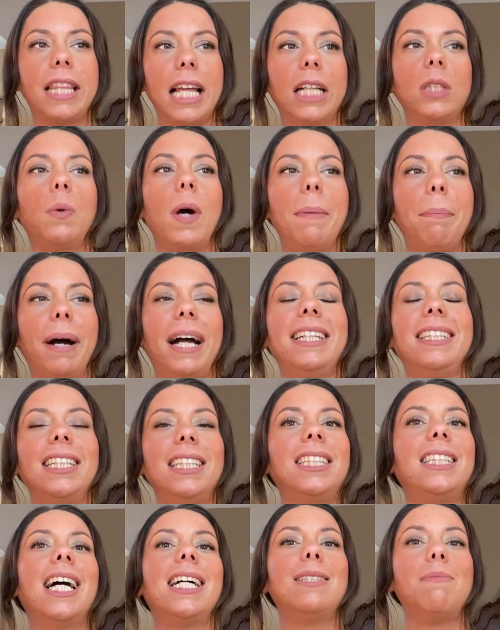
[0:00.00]
That's why
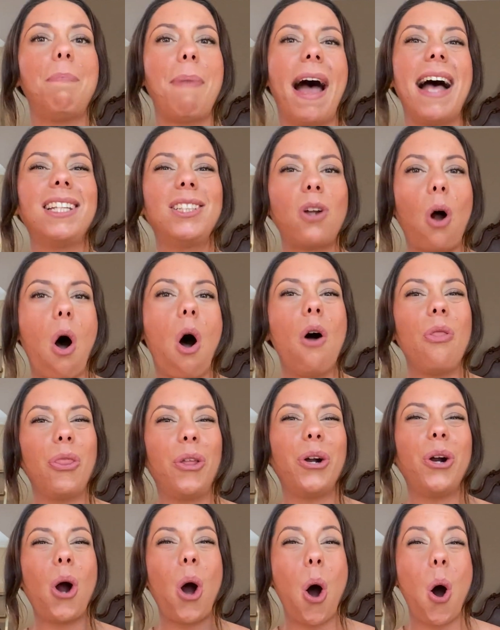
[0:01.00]
Pisces does best on
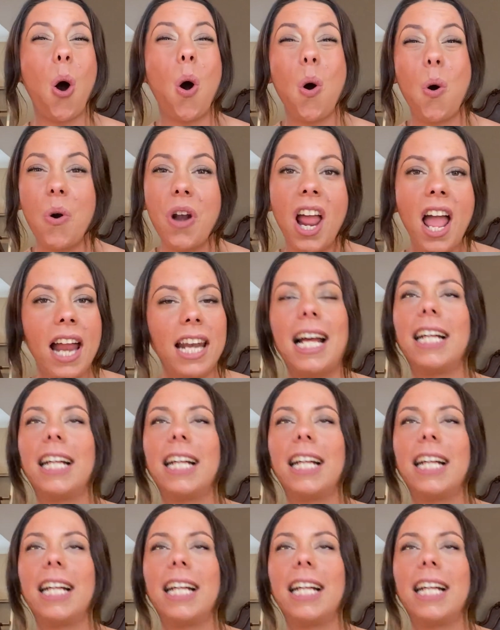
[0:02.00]
their own.